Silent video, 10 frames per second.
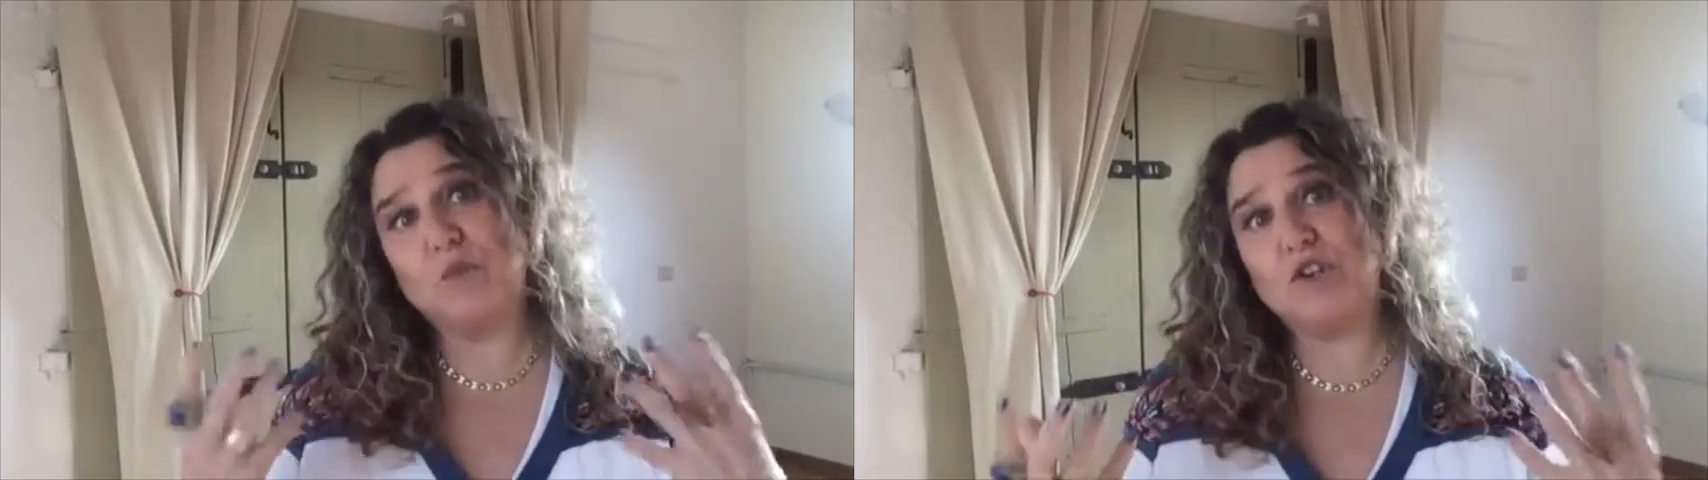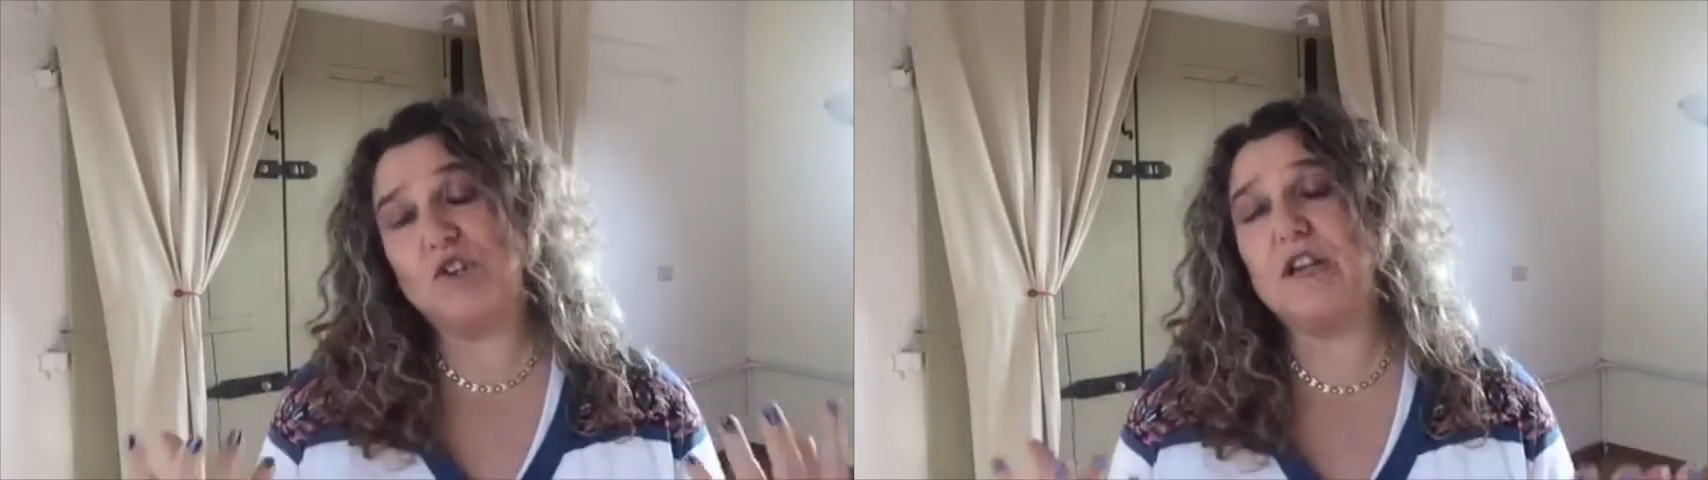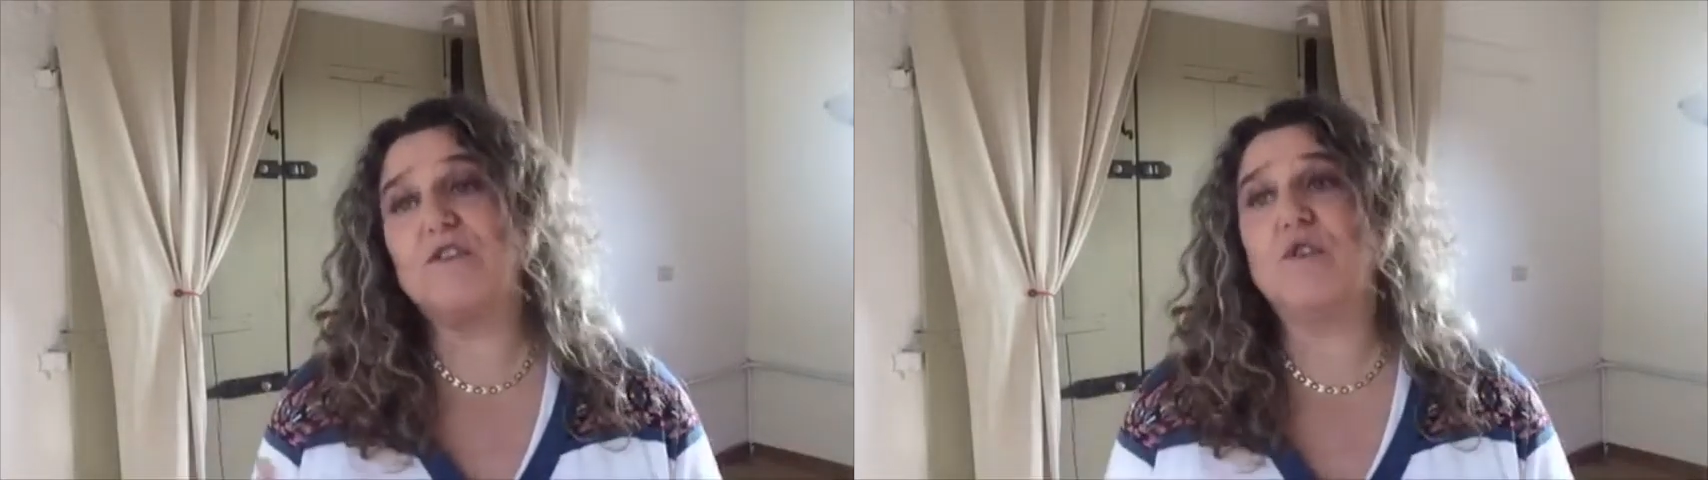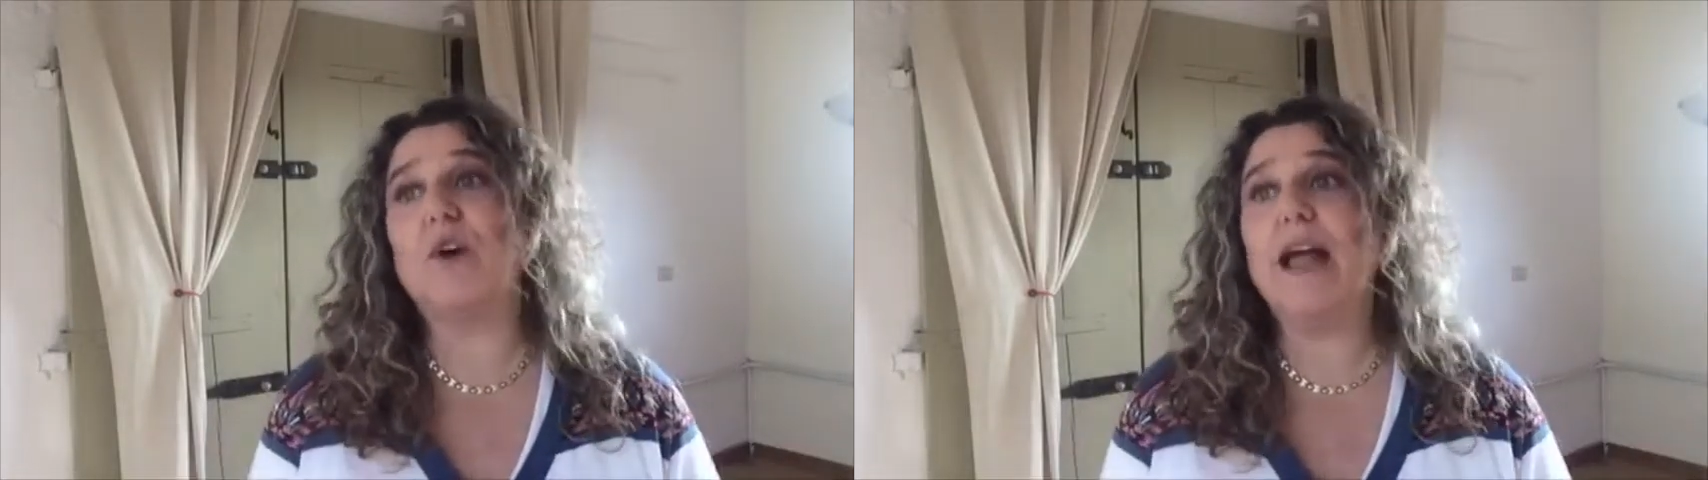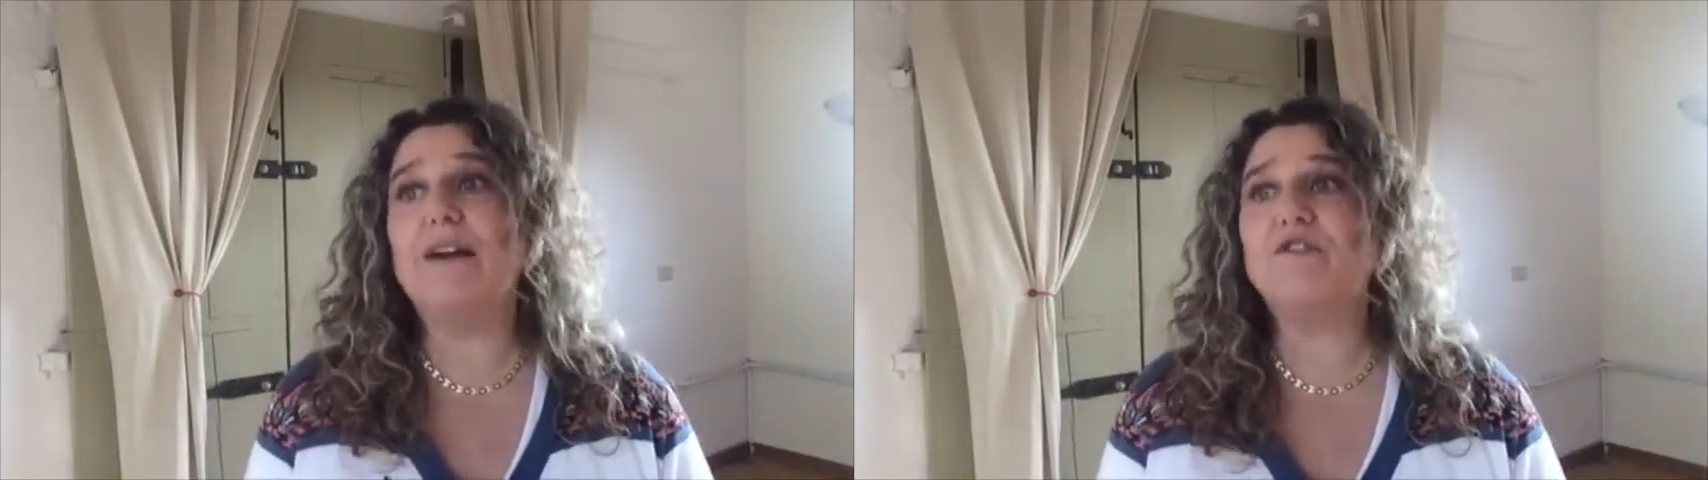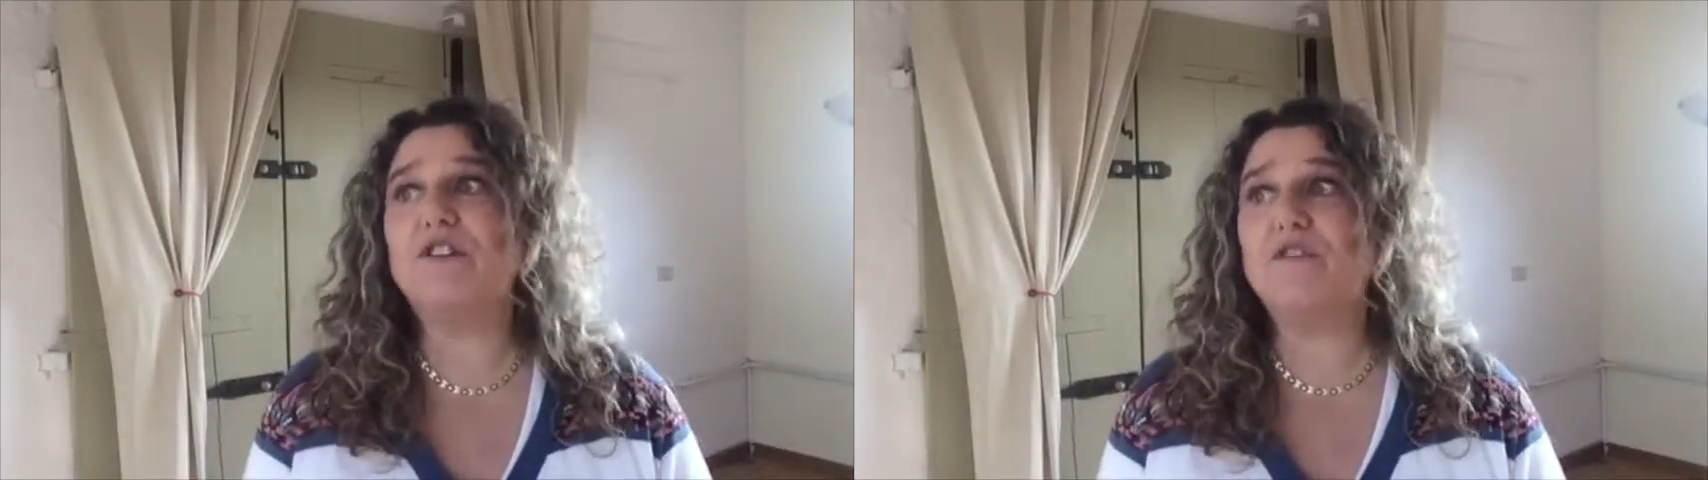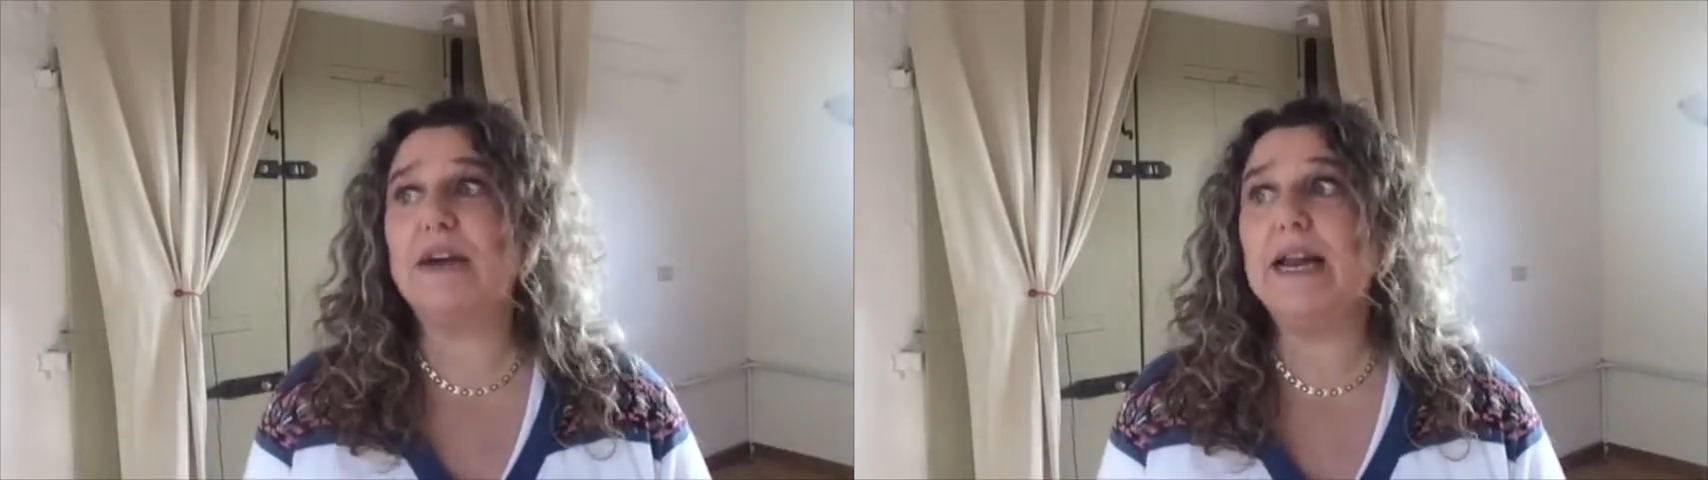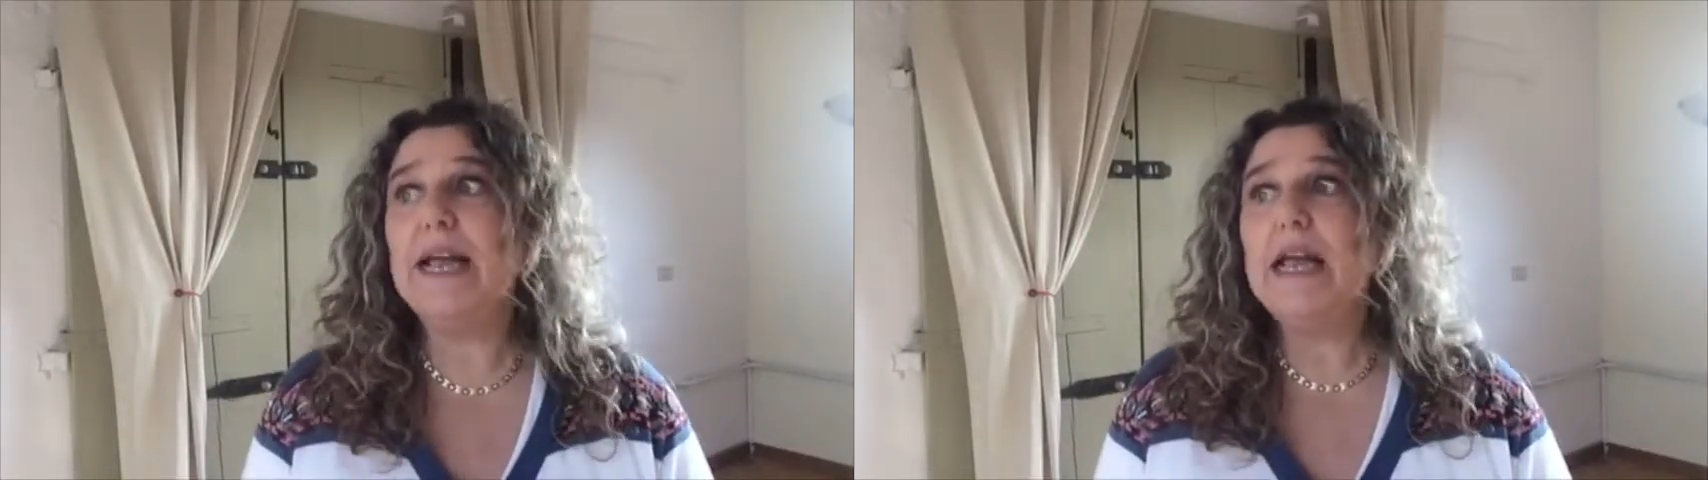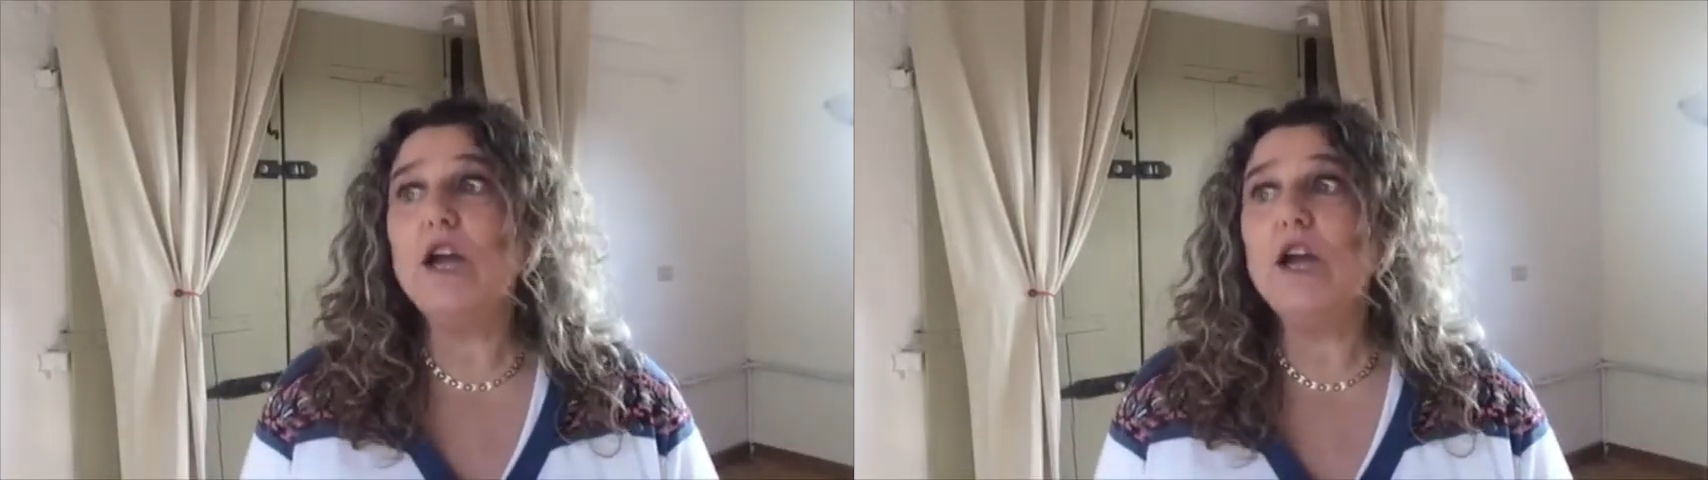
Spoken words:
which therefore have different